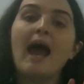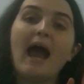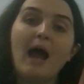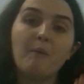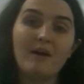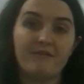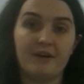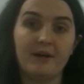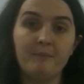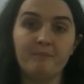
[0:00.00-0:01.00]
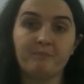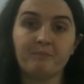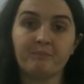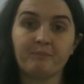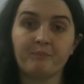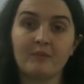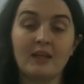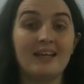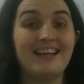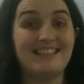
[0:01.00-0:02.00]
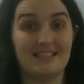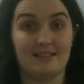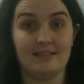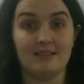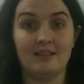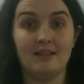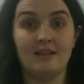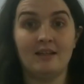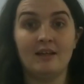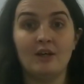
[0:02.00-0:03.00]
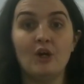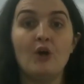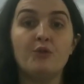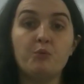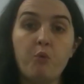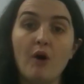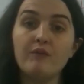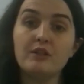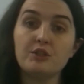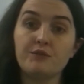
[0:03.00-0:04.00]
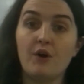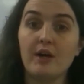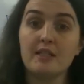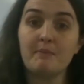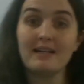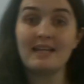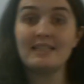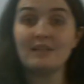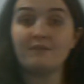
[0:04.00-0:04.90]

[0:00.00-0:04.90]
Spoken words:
However, it isn't. The one that defines magnetic